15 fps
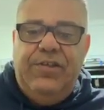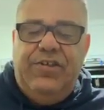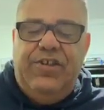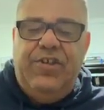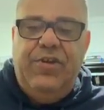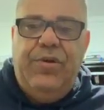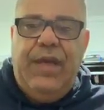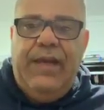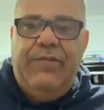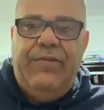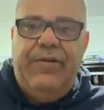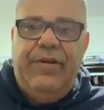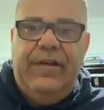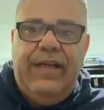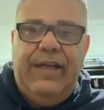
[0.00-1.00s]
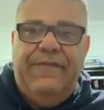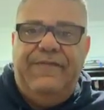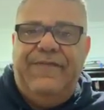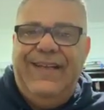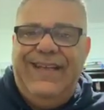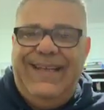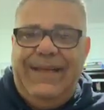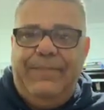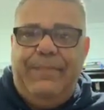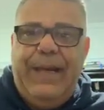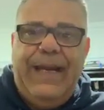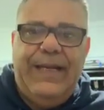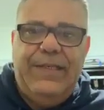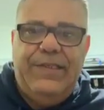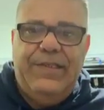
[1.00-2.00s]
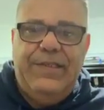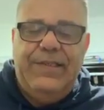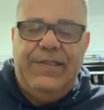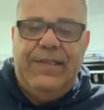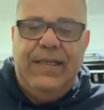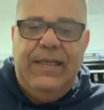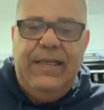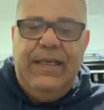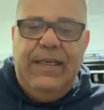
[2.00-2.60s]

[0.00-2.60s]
200 affiliate packages,